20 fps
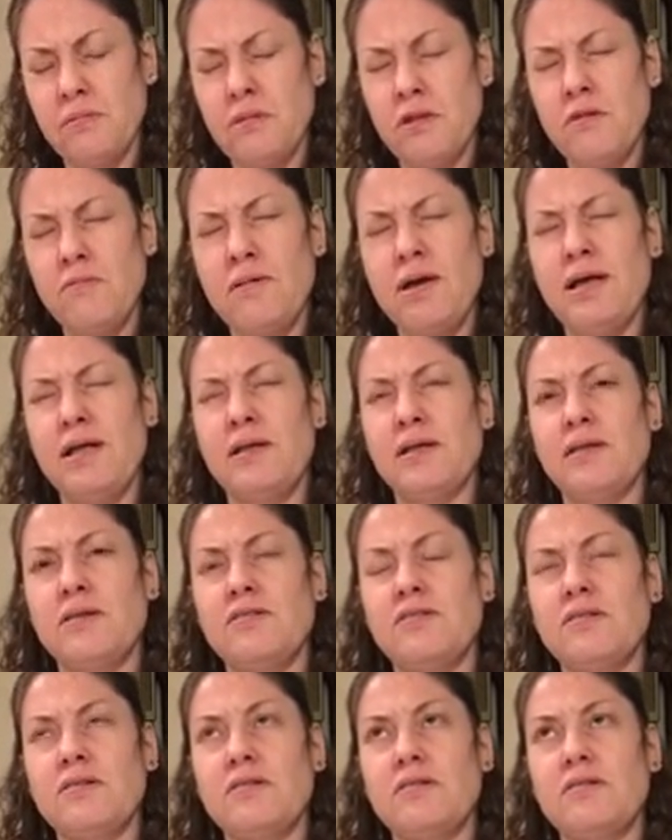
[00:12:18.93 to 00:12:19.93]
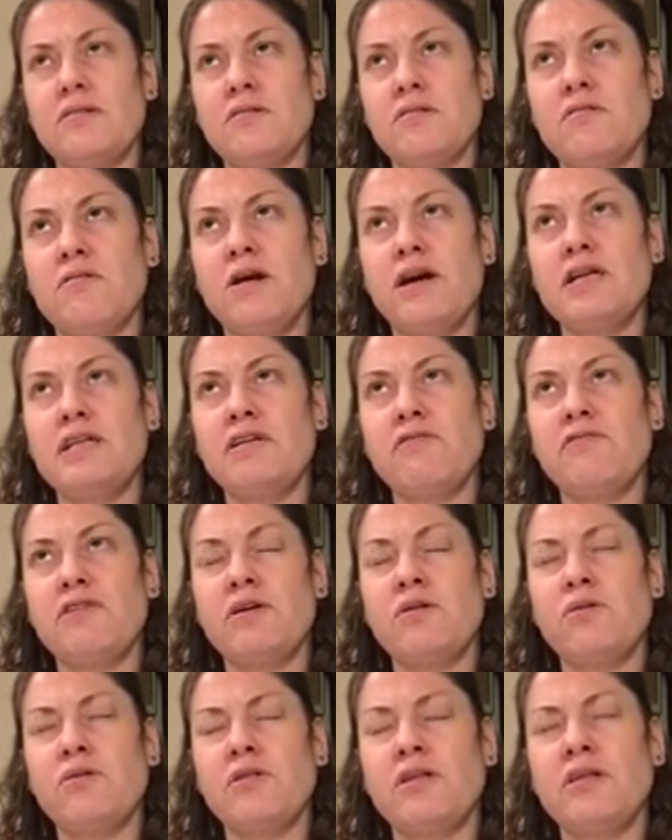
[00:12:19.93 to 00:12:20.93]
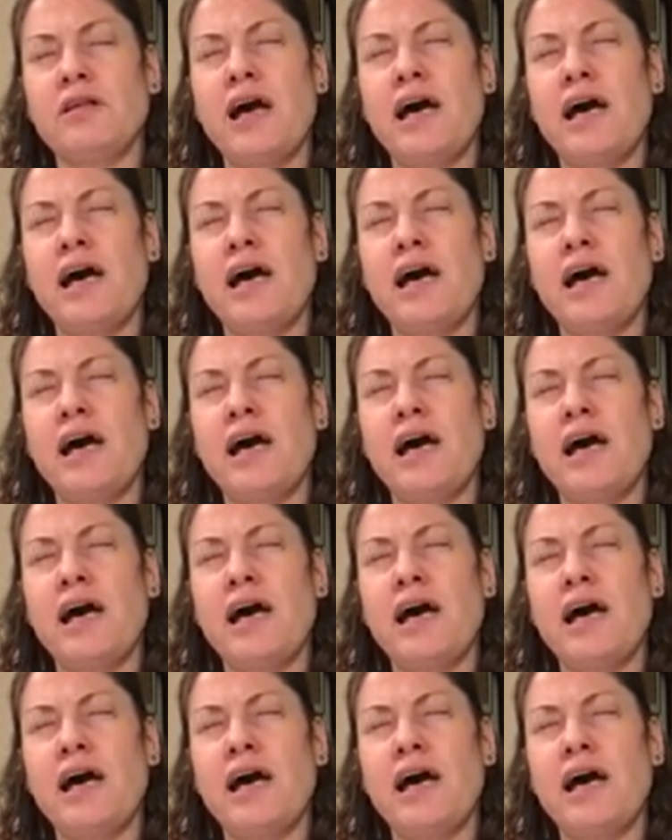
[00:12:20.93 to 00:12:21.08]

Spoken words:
well, it's quite a difficult thing.